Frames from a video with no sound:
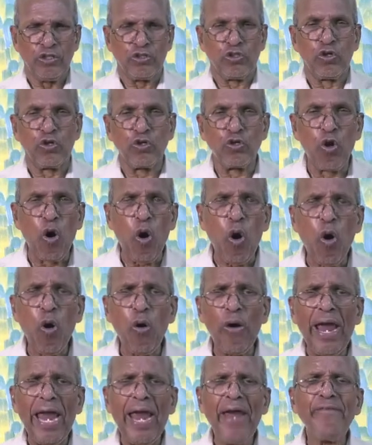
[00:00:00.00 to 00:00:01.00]
to
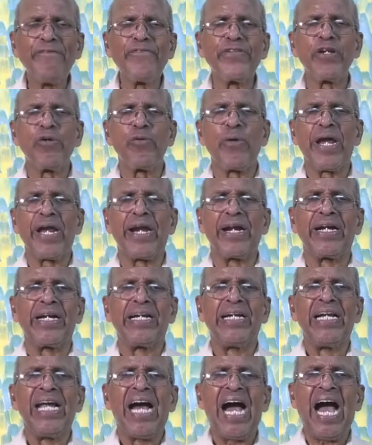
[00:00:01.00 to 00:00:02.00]
go
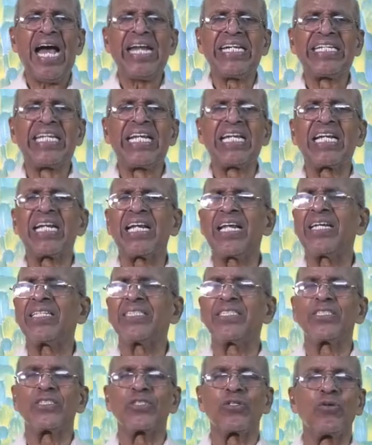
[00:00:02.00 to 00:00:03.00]
everywhere and declare
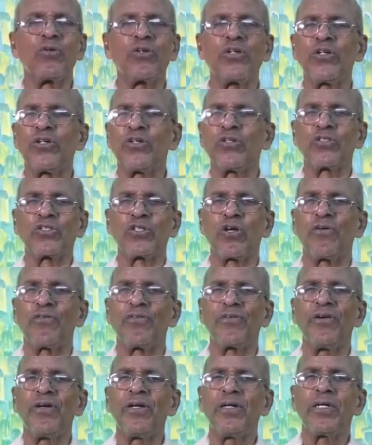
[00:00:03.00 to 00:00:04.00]
this good news
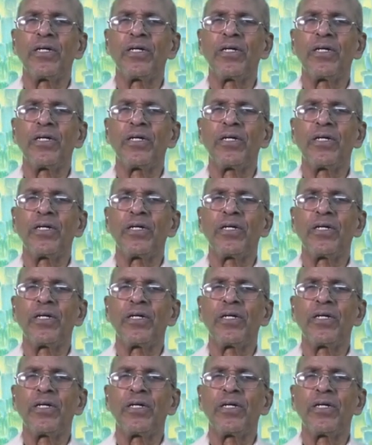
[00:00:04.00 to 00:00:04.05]
of